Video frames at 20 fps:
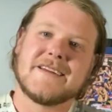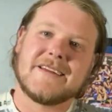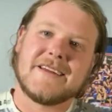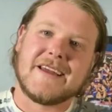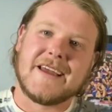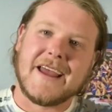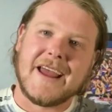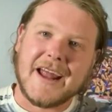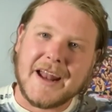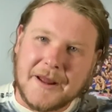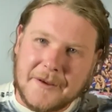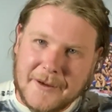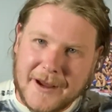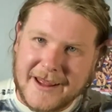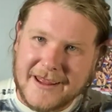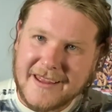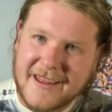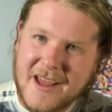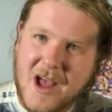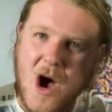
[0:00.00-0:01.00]
Anyway,
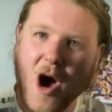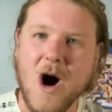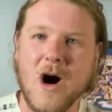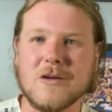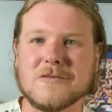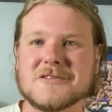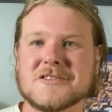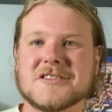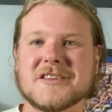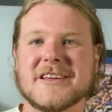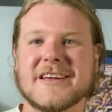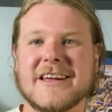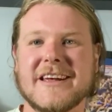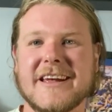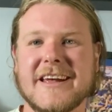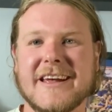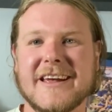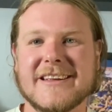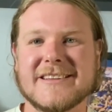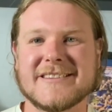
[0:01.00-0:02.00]
obviously
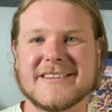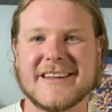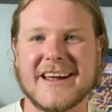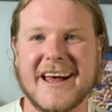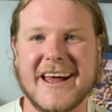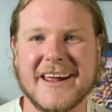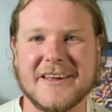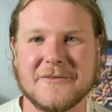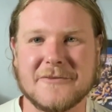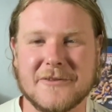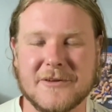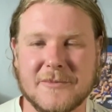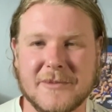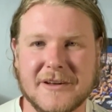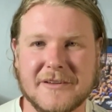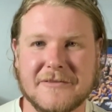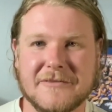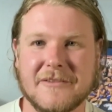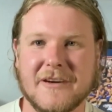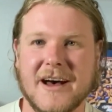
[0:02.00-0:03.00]
here today for a bit
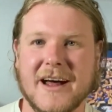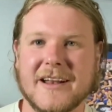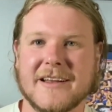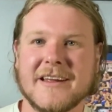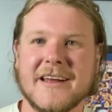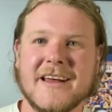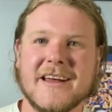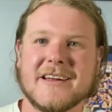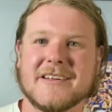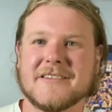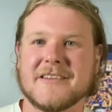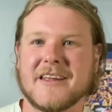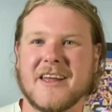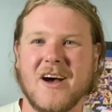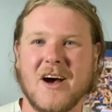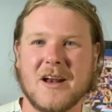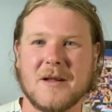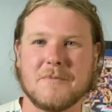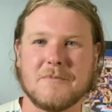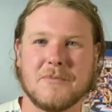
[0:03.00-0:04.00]
of fun to
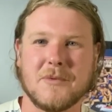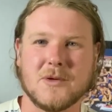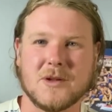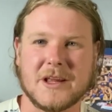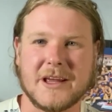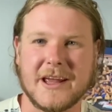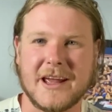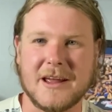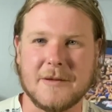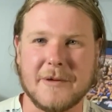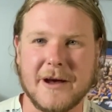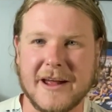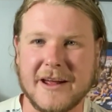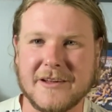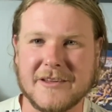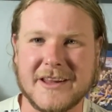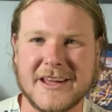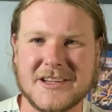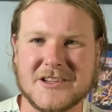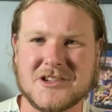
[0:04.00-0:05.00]
kind of bully eBay
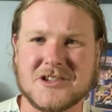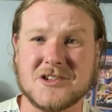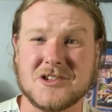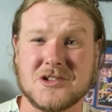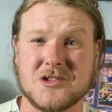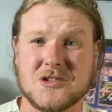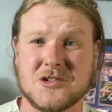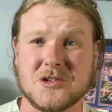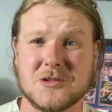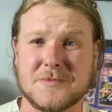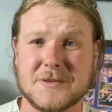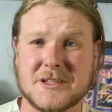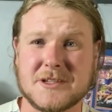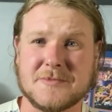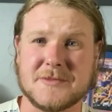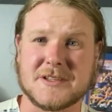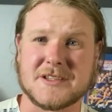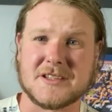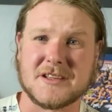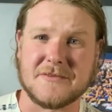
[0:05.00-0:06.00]
on their stupid
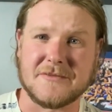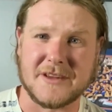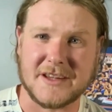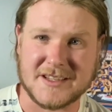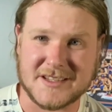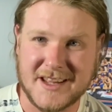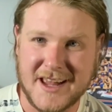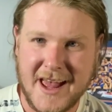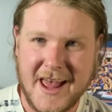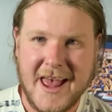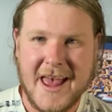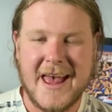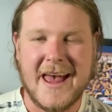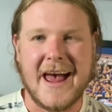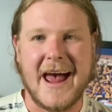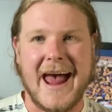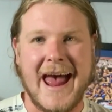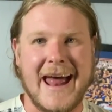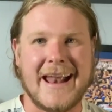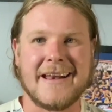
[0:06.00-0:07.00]
specifics
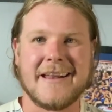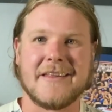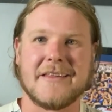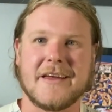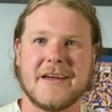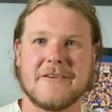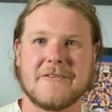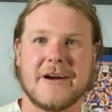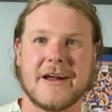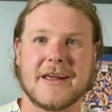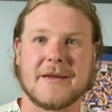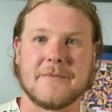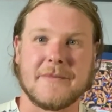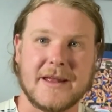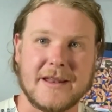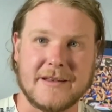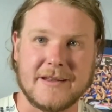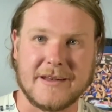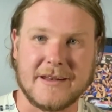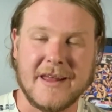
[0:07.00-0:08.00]
and their
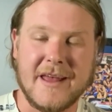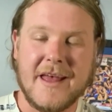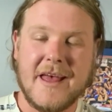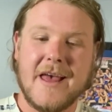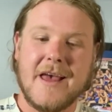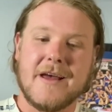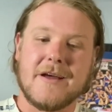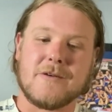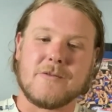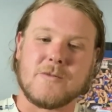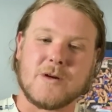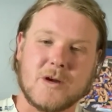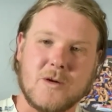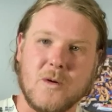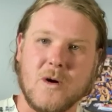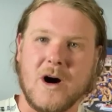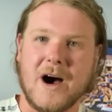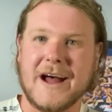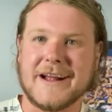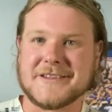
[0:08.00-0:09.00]
recommended.
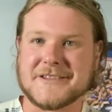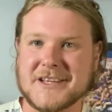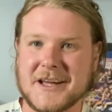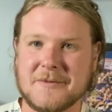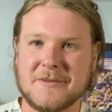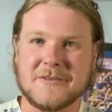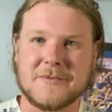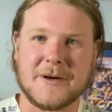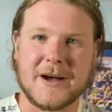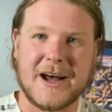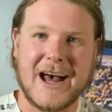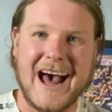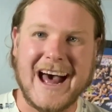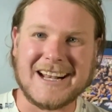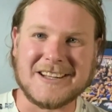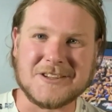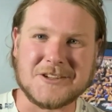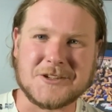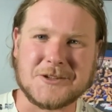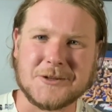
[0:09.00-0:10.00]
Required, some of them I
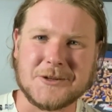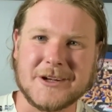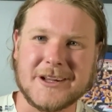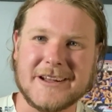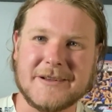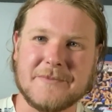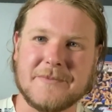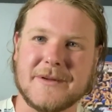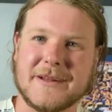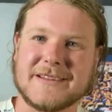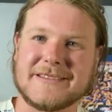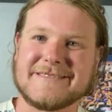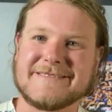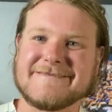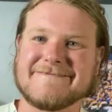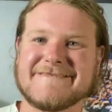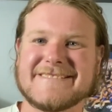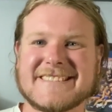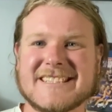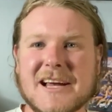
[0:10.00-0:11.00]
understood it, but
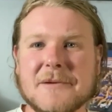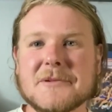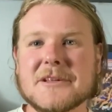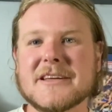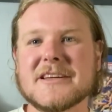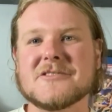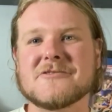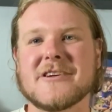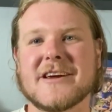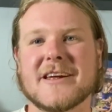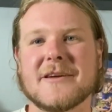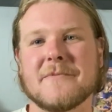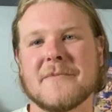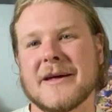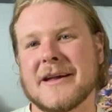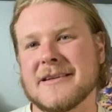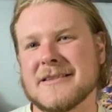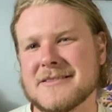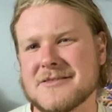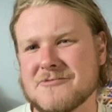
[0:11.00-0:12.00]
some of these
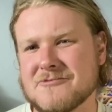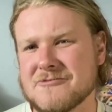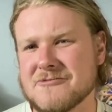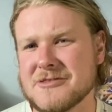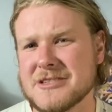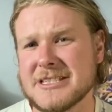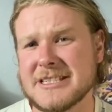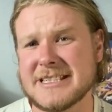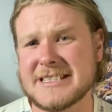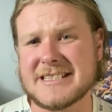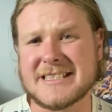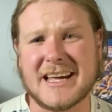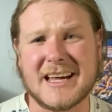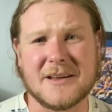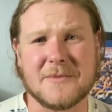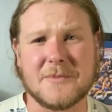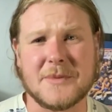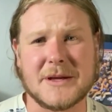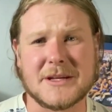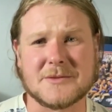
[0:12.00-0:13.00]
recommendeds really start
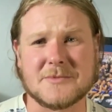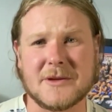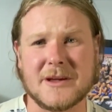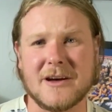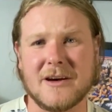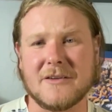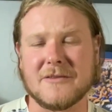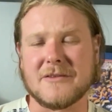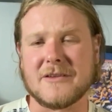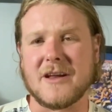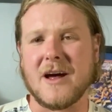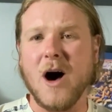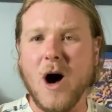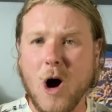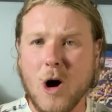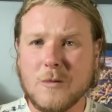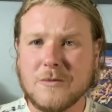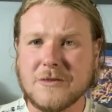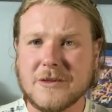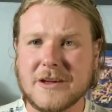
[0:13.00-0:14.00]
to piss me off, and
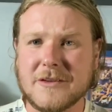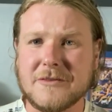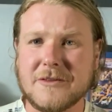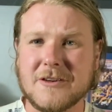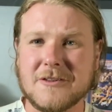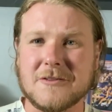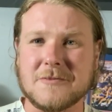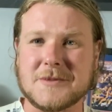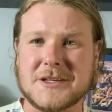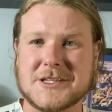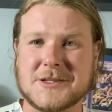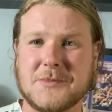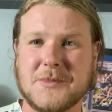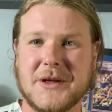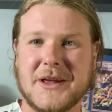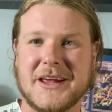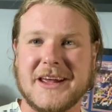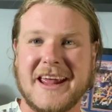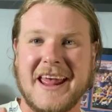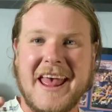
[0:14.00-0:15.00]
hopefully a few of them
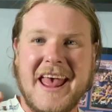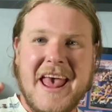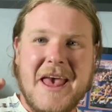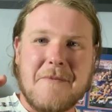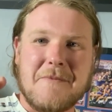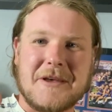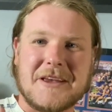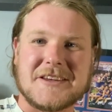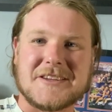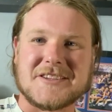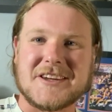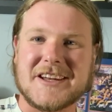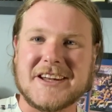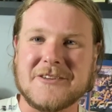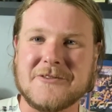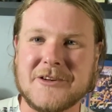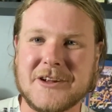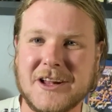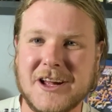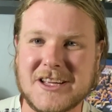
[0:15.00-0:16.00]
disappear, because I
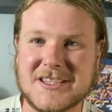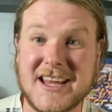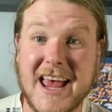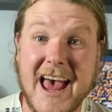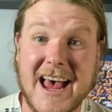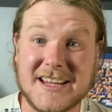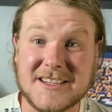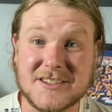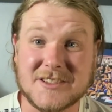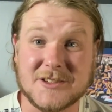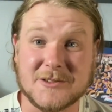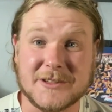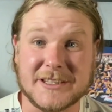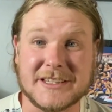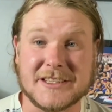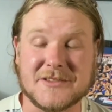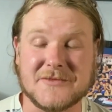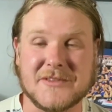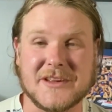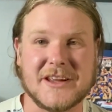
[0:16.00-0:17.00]
didn't realize as doing
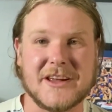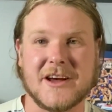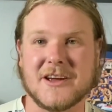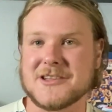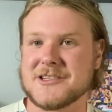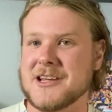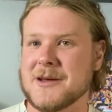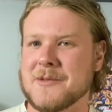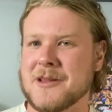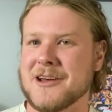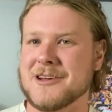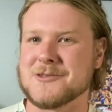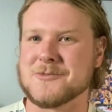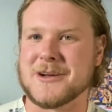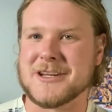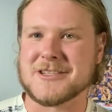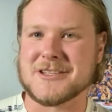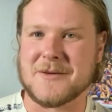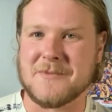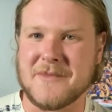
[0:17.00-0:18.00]
this video, some of those
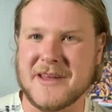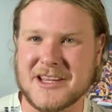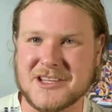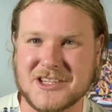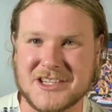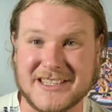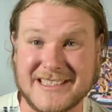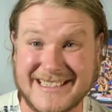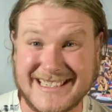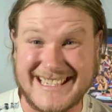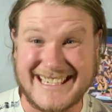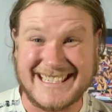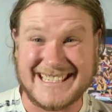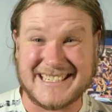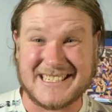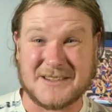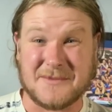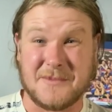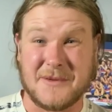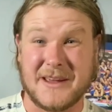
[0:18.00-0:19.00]
ones I mentioned did
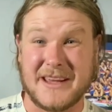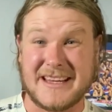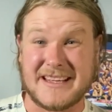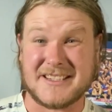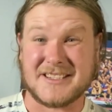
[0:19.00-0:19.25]
disappear.